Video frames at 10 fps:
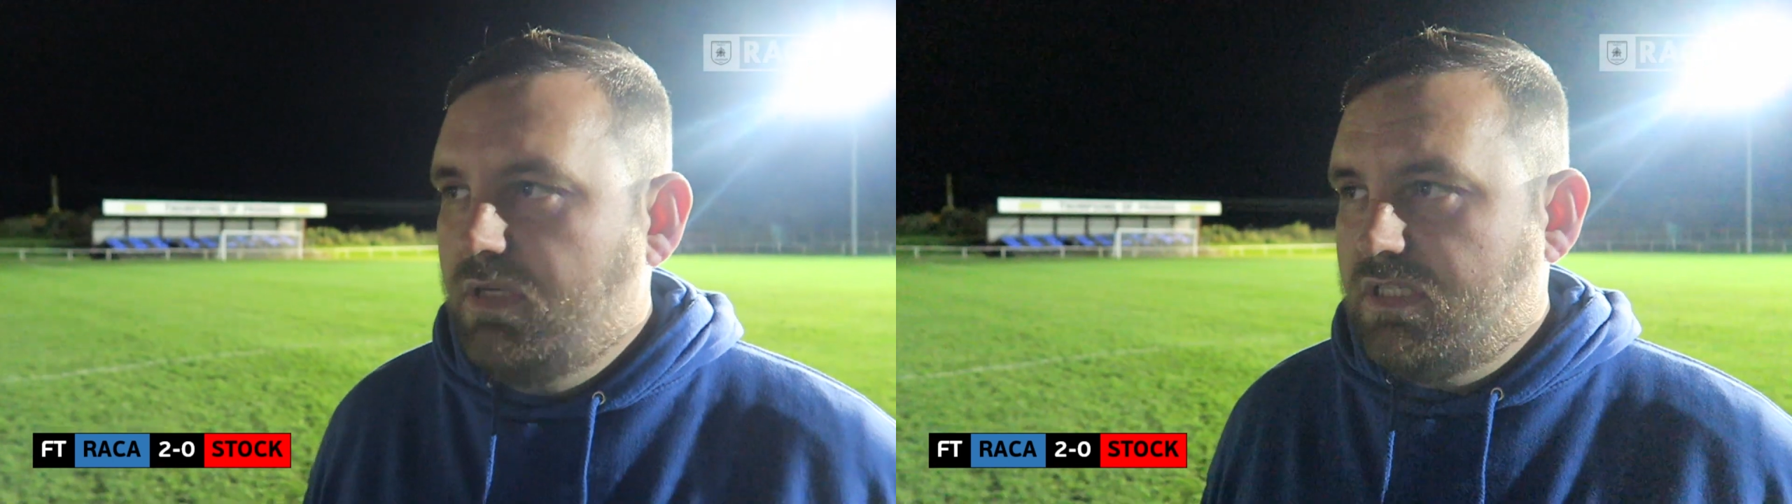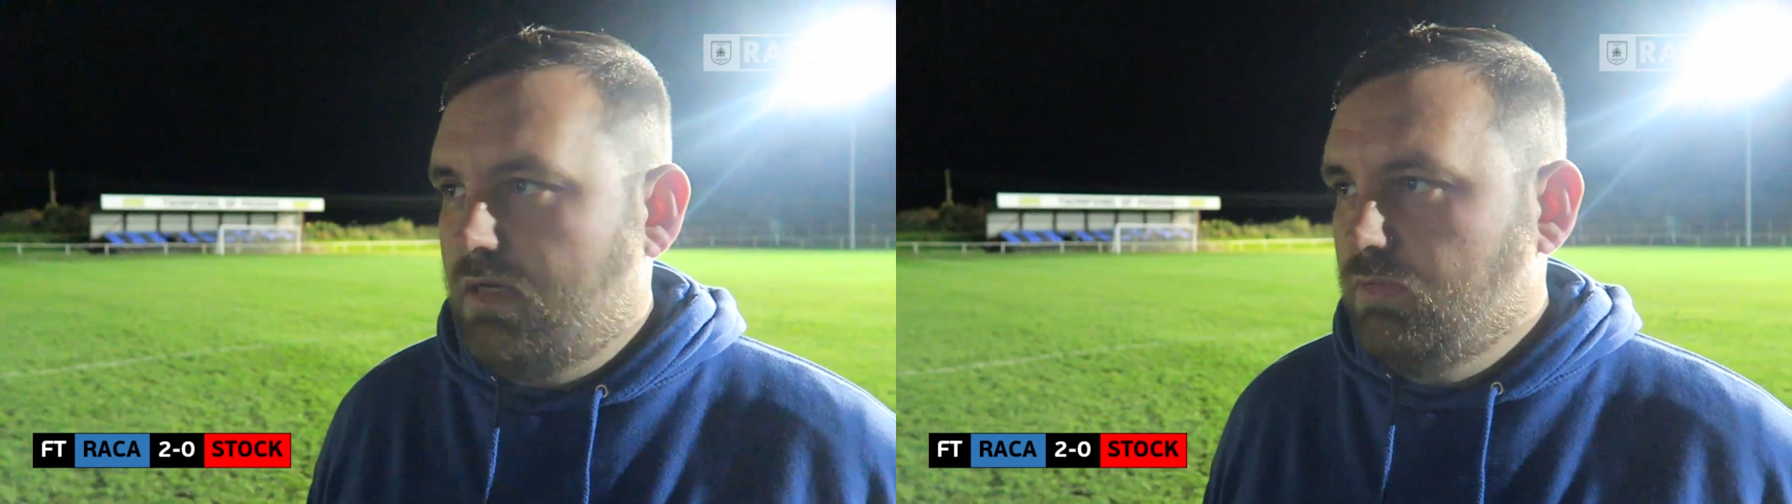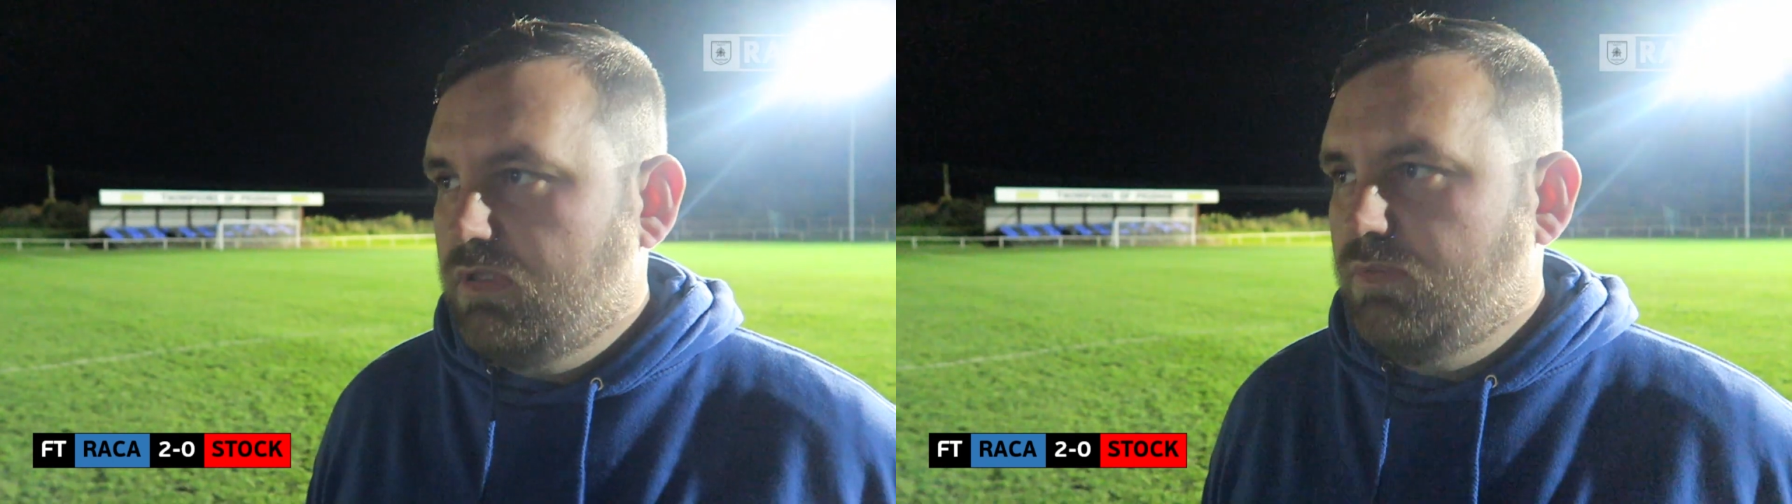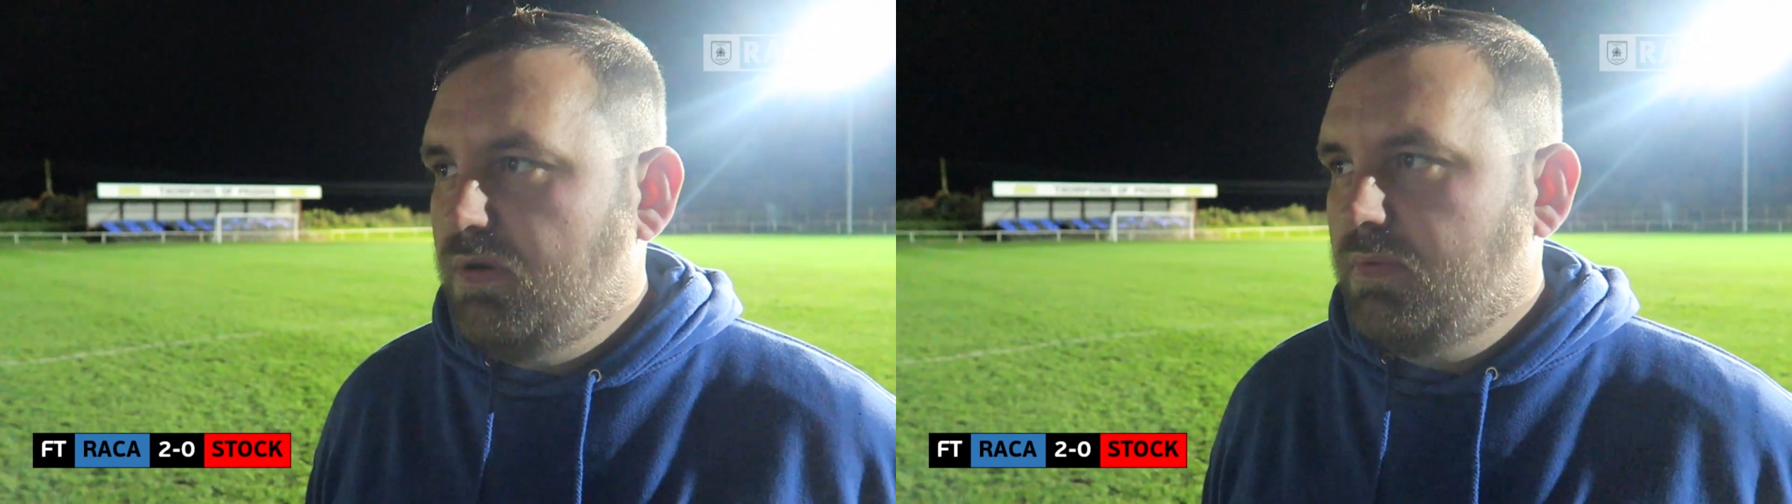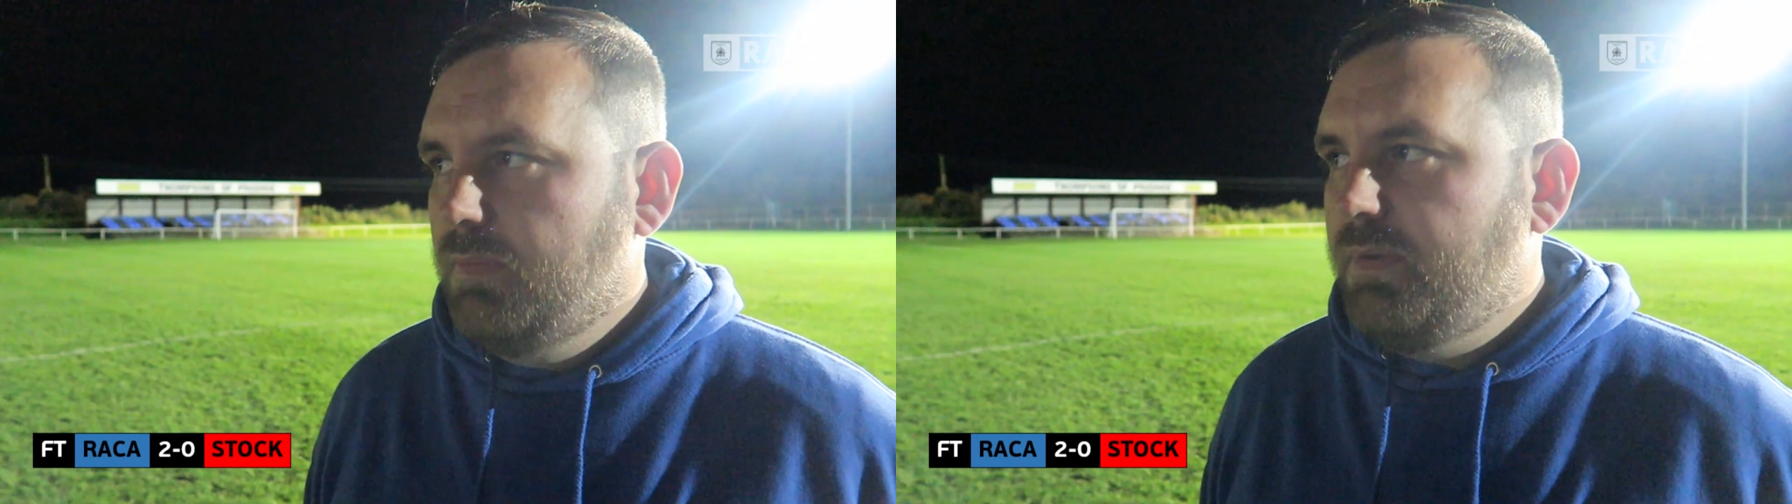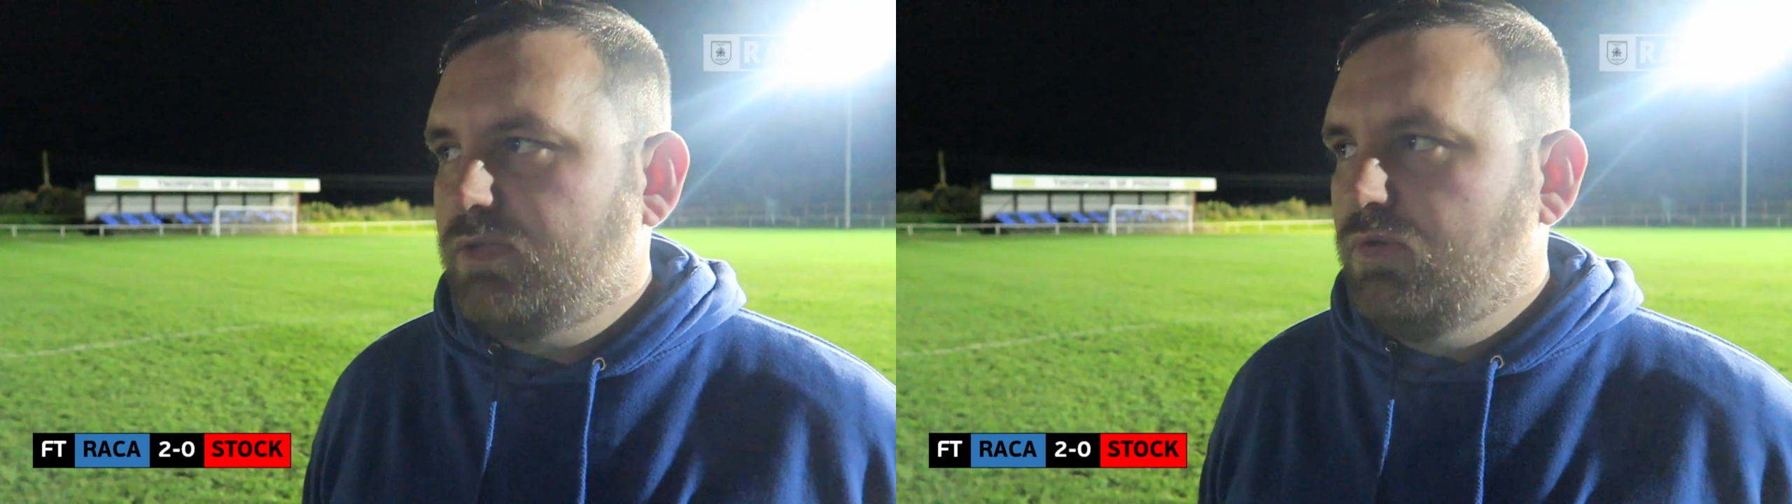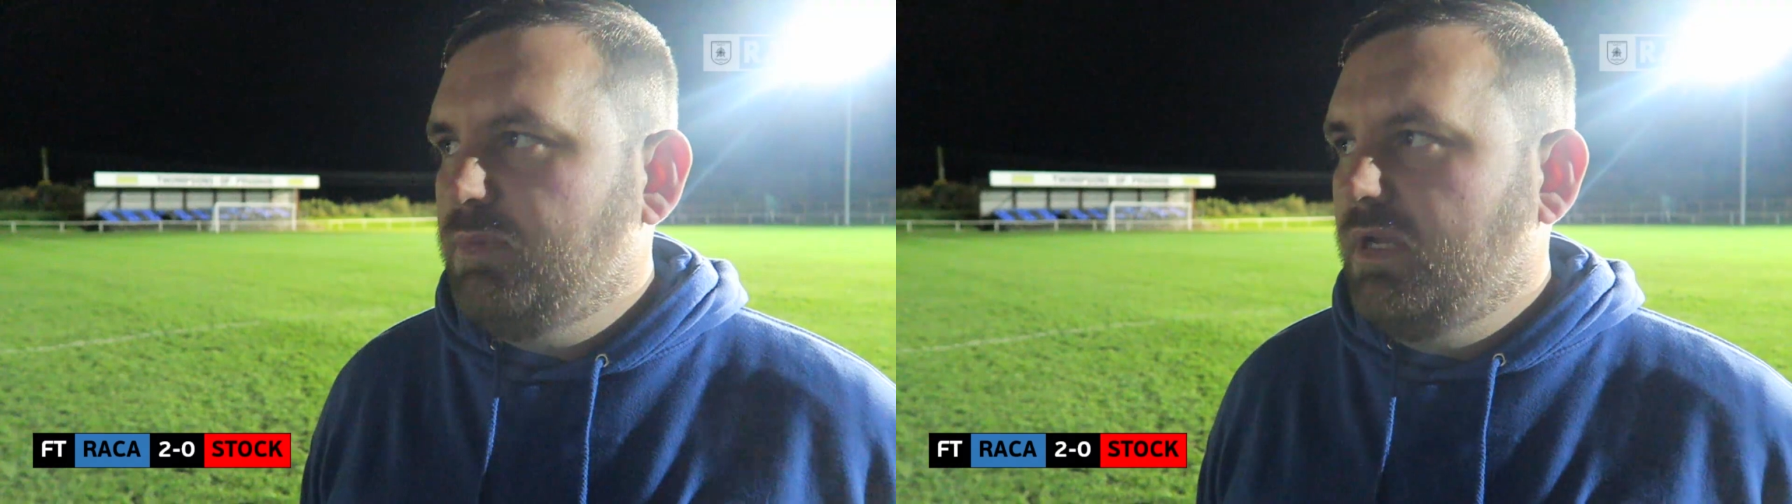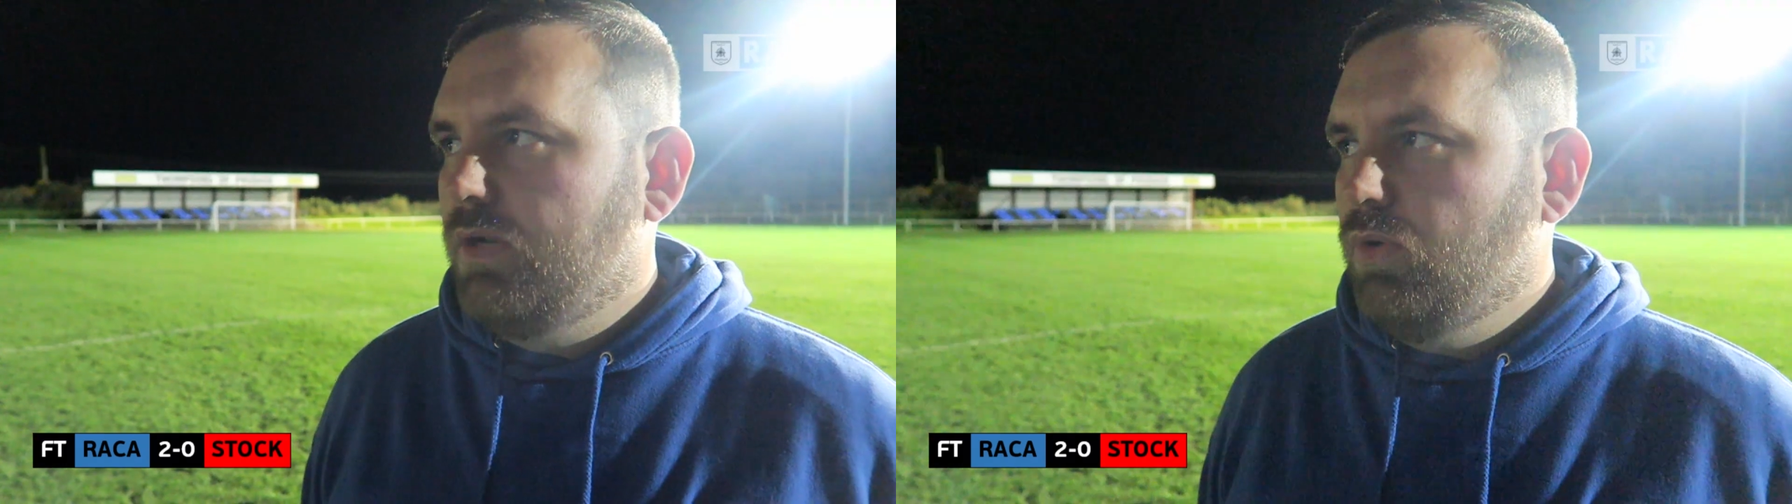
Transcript: He said it was probably the best we'd been.